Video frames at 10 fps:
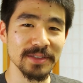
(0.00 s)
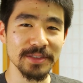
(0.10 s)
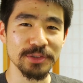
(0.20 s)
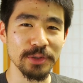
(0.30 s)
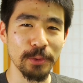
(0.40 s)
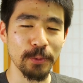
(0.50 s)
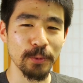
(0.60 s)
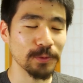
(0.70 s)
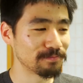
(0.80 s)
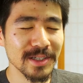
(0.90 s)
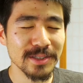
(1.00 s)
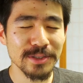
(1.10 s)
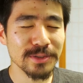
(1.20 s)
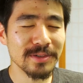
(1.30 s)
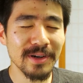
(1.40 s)
So,
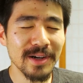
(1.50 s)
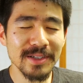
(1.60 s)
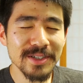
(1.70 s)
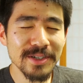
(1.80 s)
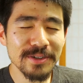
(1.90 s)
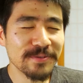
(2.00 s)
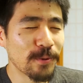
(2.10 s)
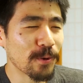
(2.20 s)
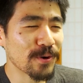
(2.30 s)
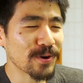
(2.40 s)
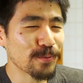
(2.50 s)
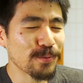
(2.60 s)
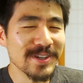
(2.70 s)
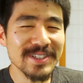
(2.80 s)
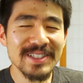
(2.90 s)
dual audio for
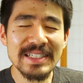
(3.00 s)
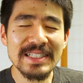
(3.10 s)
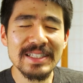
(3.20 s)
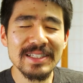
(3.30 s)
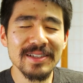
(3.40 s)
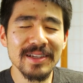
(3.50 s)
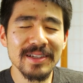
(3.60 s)
reasons?